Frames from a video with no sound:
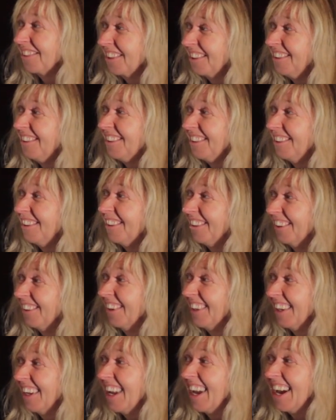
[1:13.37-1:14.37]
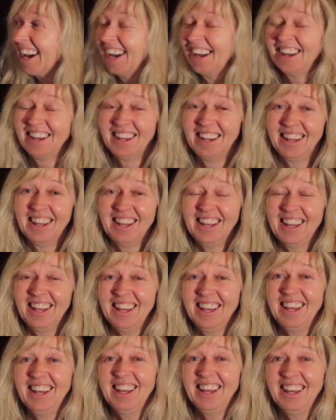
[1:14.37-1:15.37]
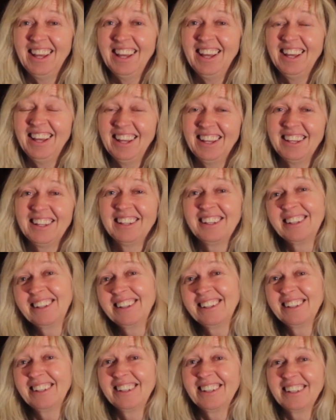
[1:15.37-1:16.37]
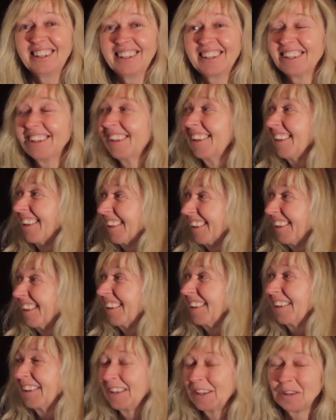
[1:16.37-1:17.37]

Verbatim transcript: are good too. Yeah. Uh, Quality stuff.